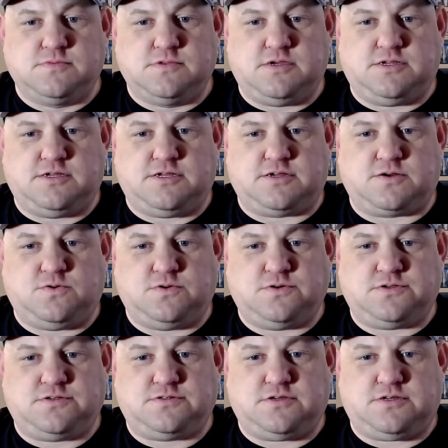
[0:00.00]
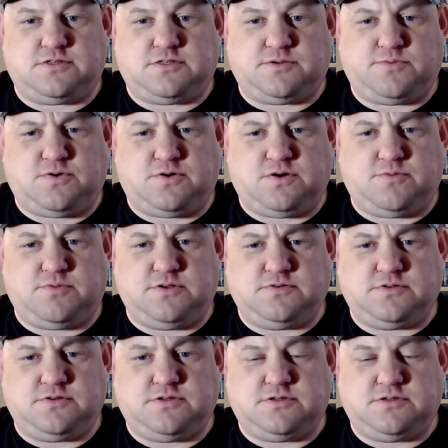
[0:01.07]
And then of course tomorrow, I believe
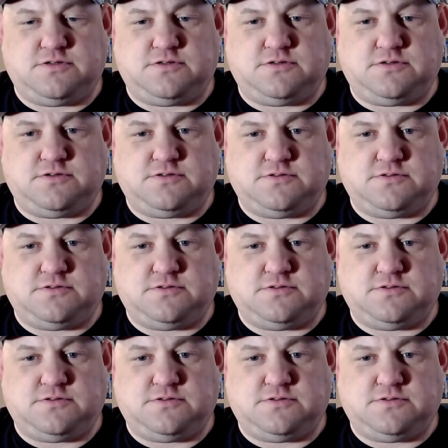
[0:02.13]
the